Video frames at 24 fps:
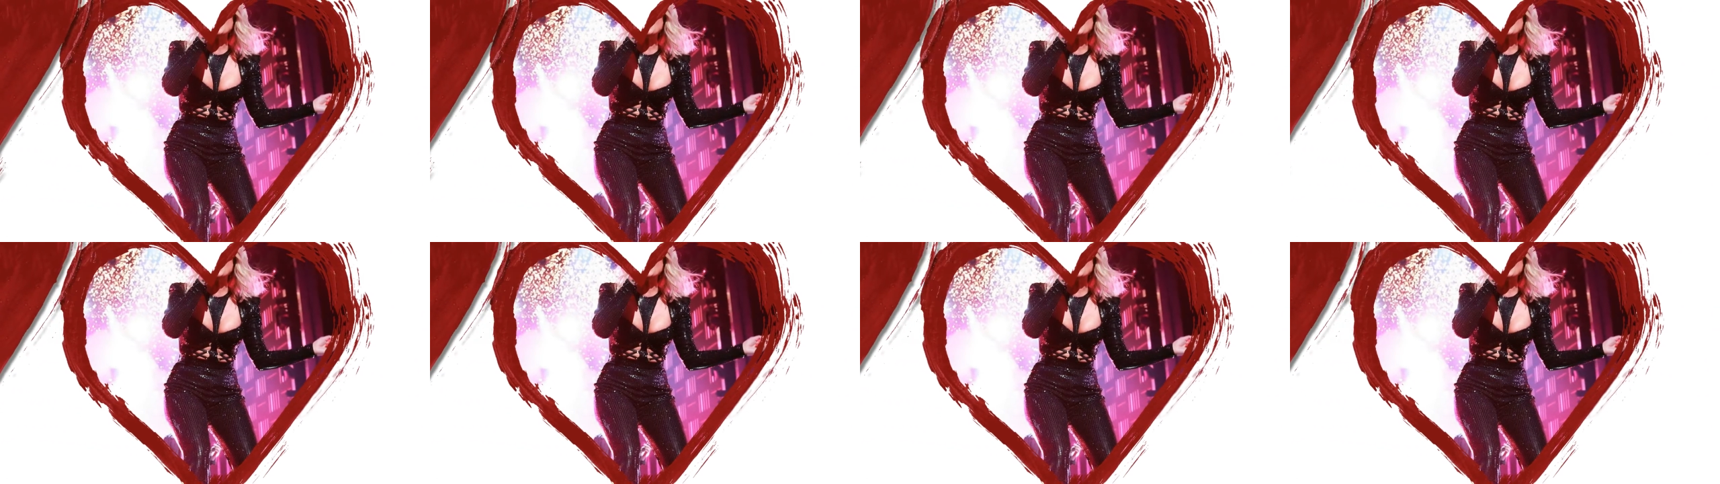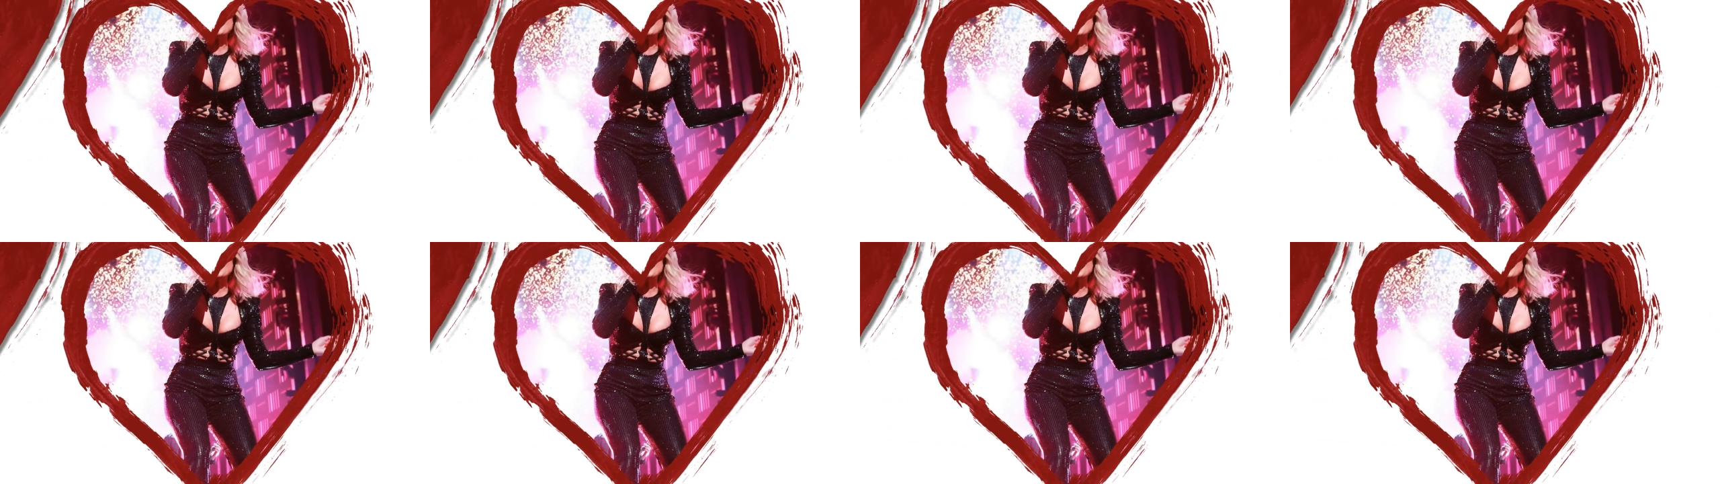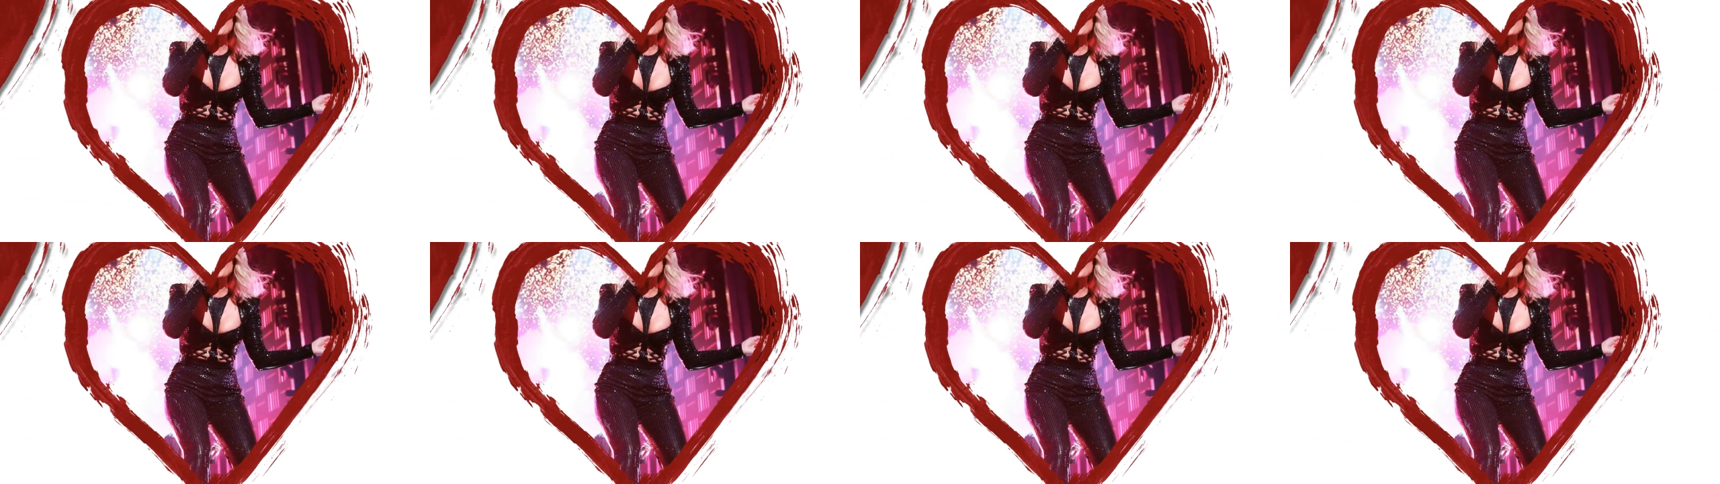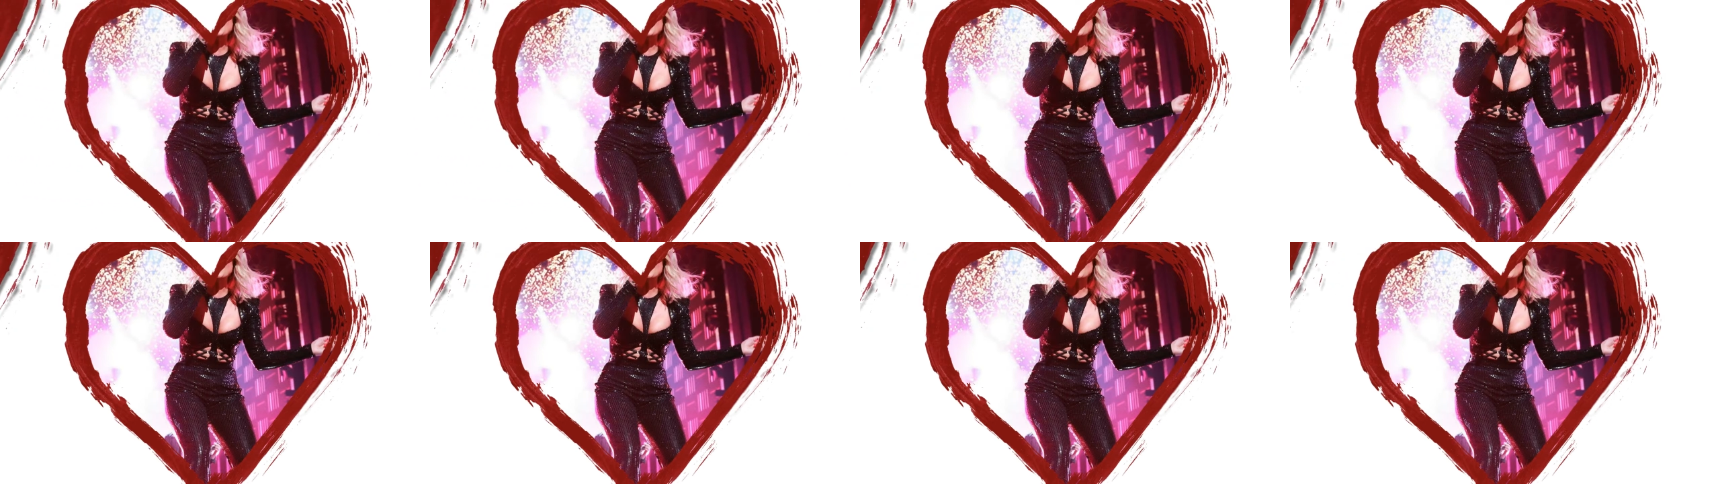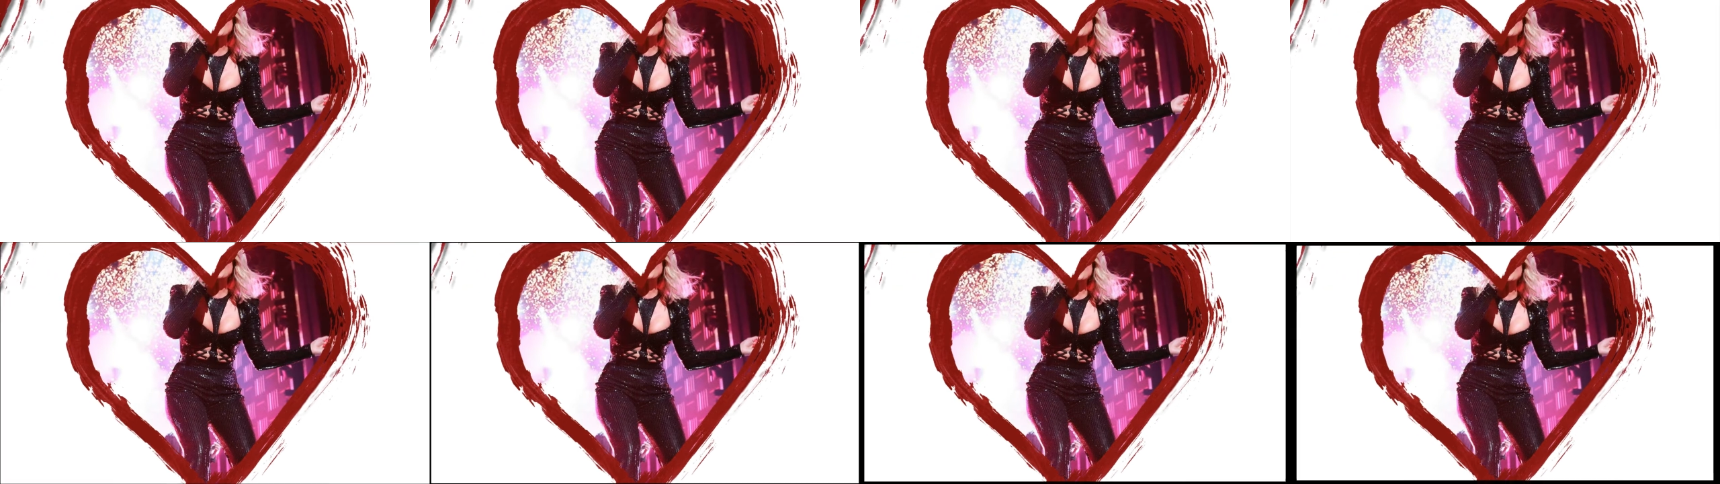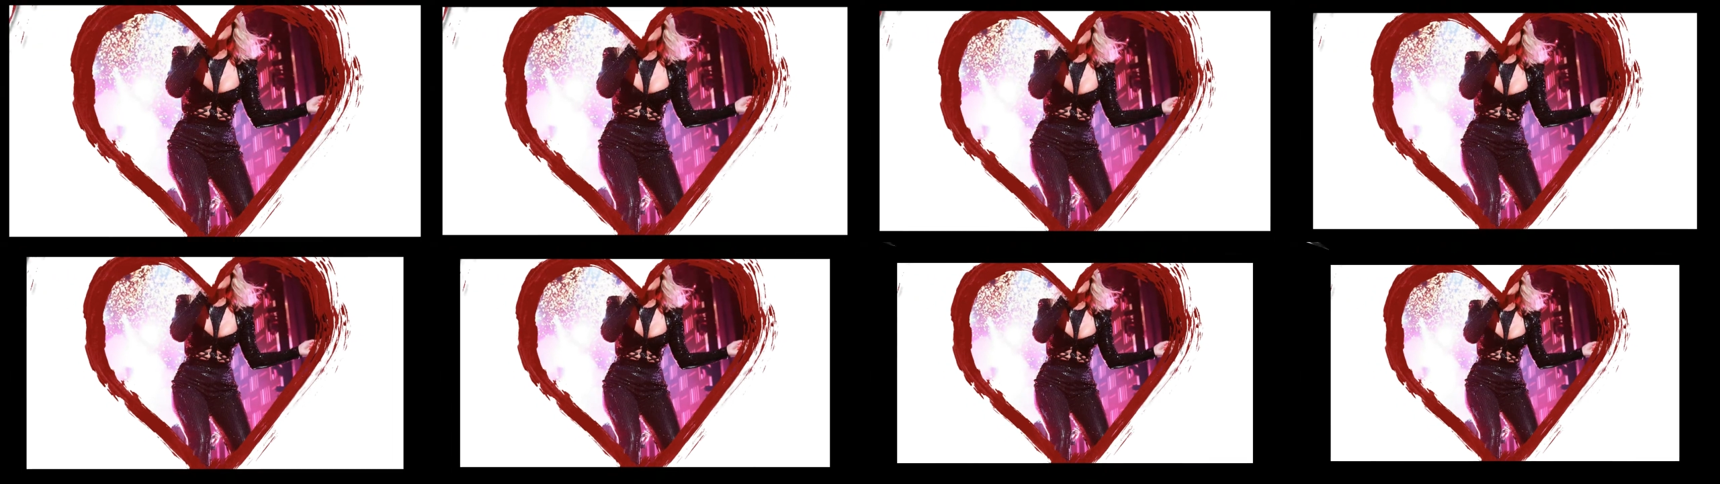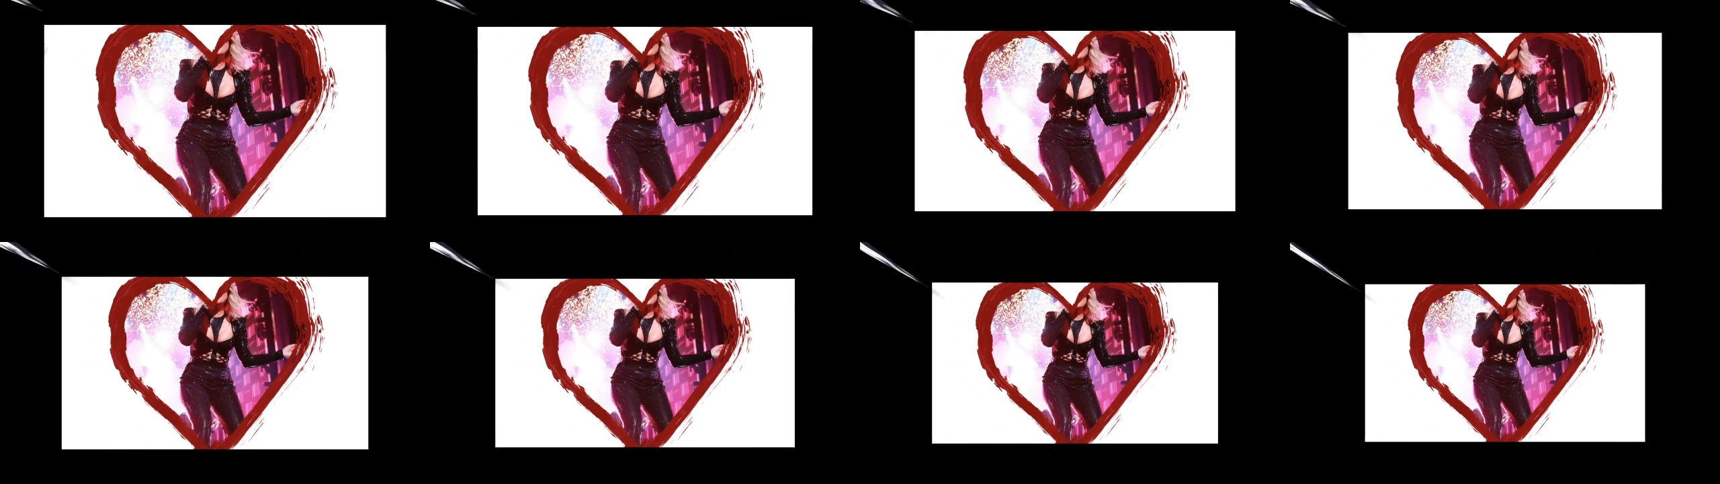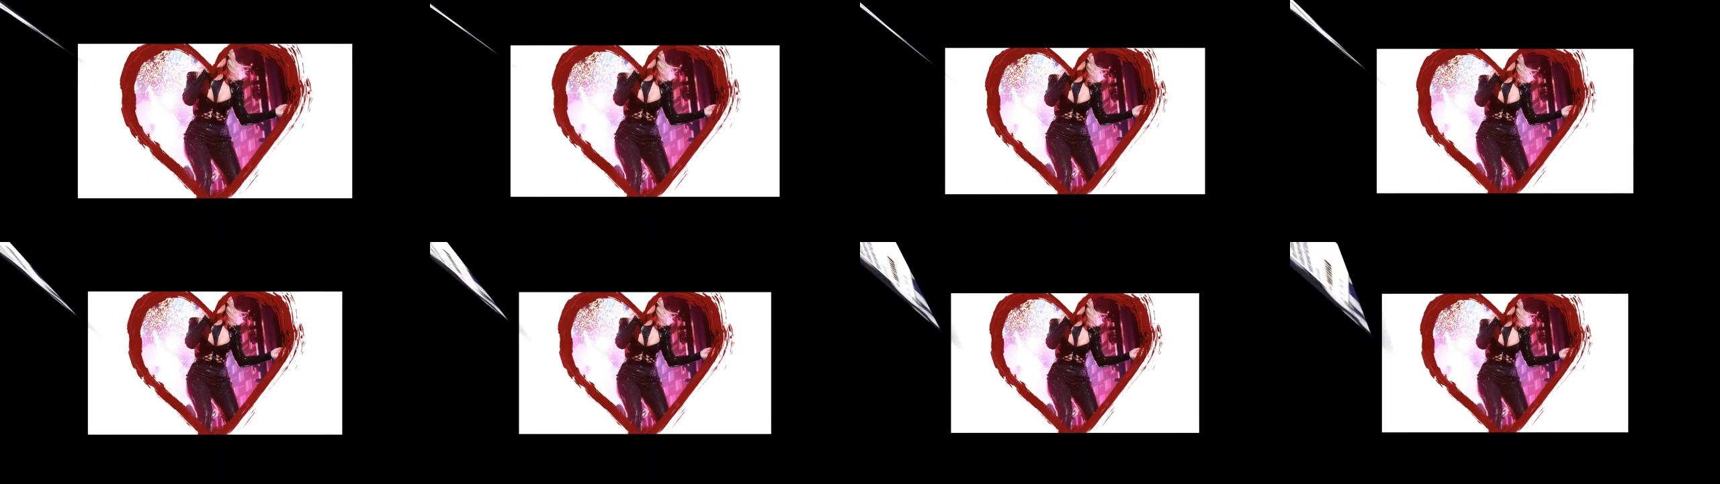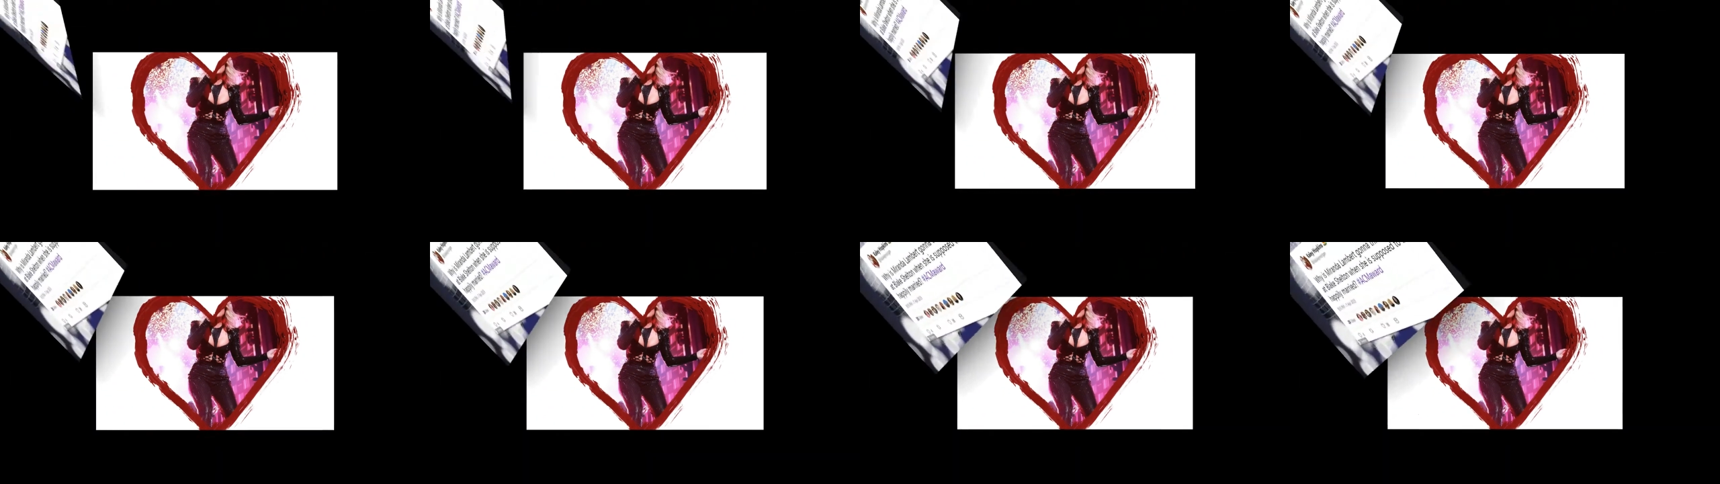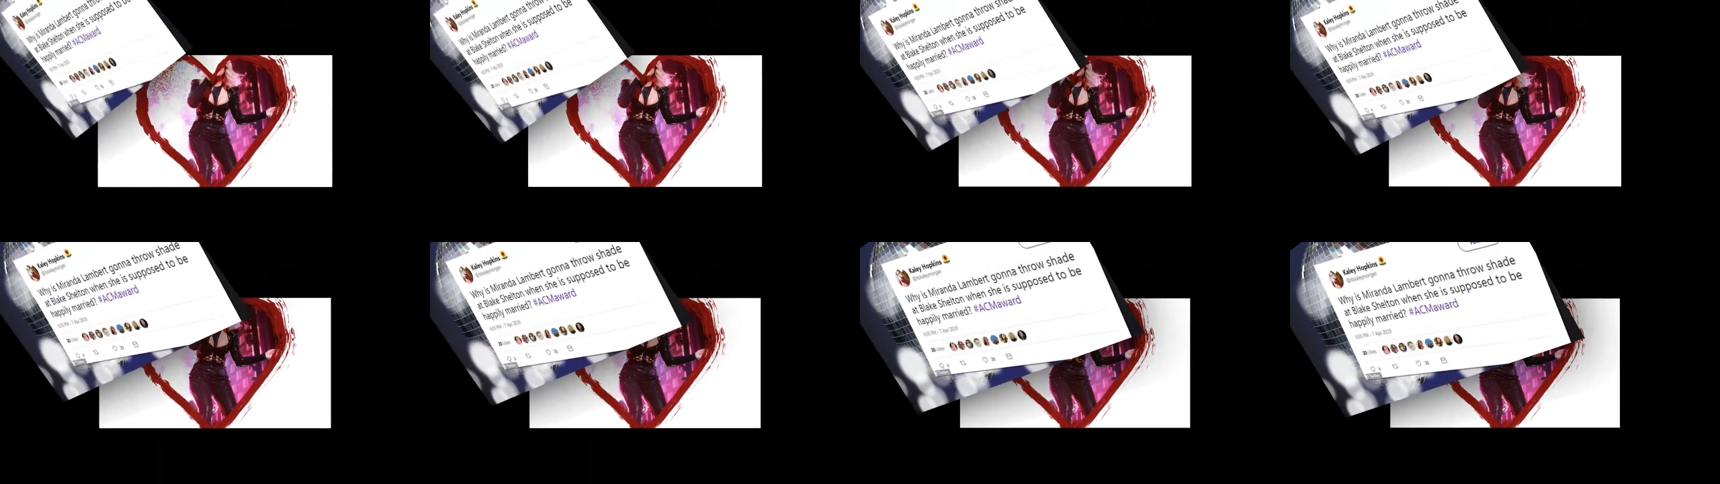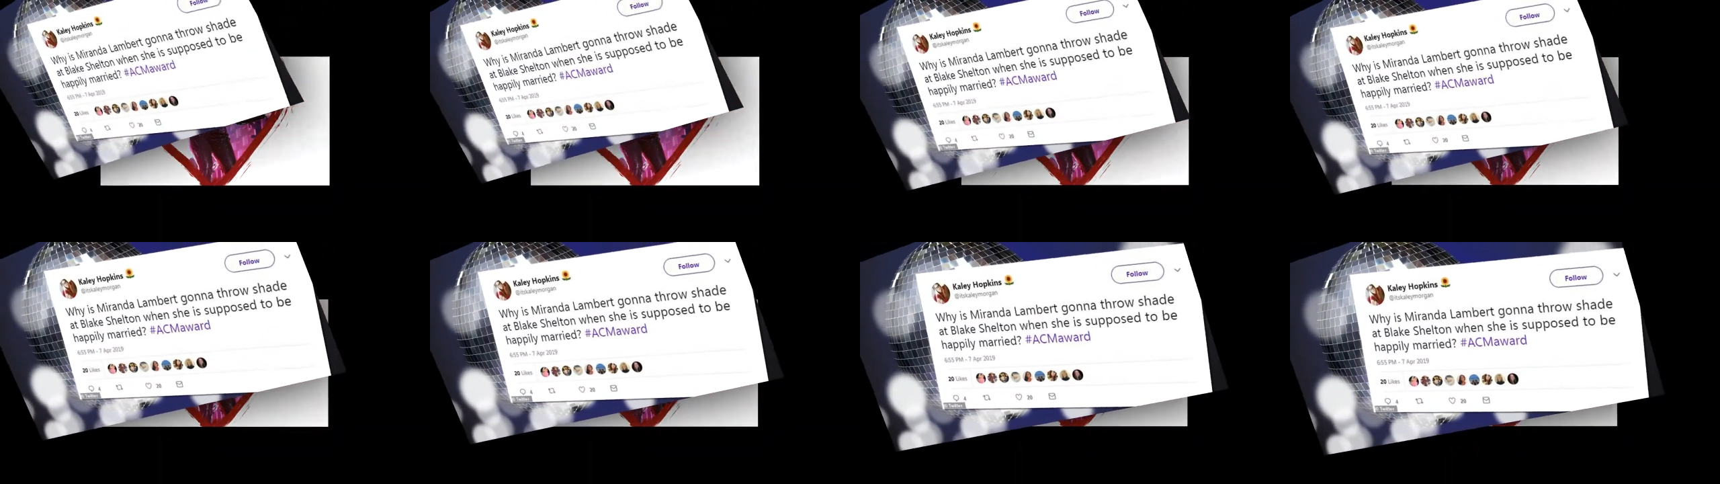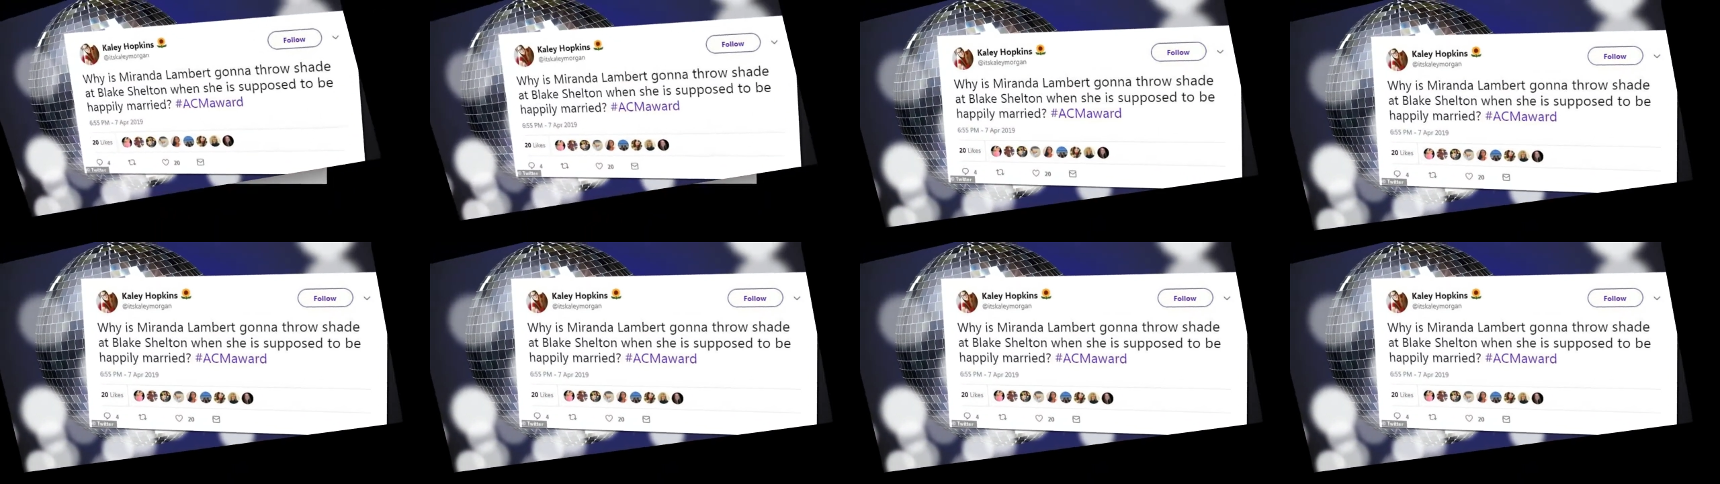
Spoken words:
Nobody's mouth can be seen.